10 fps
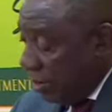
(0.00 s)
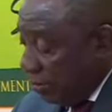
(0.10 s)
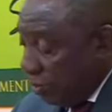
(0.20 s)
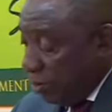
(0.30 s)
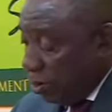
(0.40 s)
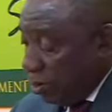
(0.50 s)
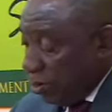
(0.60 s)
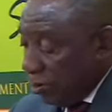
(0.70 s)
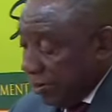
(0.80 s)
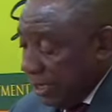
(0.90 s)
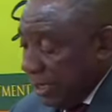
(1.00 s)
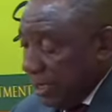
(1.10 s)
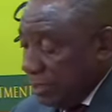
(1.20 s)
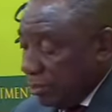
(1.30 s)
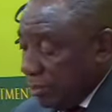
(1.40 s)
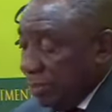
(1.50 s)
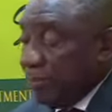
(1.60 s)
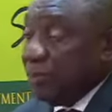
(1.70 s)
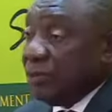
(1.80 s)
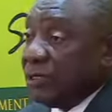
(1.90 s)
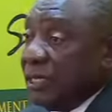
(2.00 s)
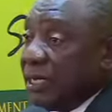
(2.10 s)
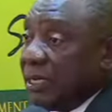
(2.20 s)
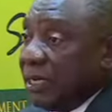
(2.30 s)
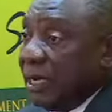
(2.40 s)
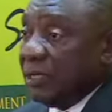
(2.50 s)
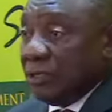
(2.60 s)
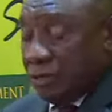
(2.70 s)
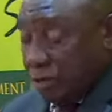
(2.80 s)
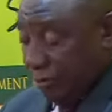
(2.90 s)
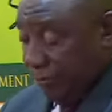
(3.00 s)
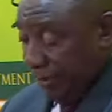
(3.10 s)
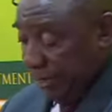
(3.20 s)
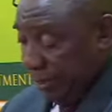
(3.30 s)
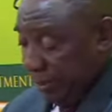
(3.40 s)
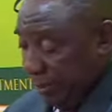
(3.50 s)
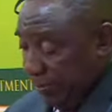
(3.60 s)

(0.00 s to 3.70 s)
from your cuisine to the music and to your faith.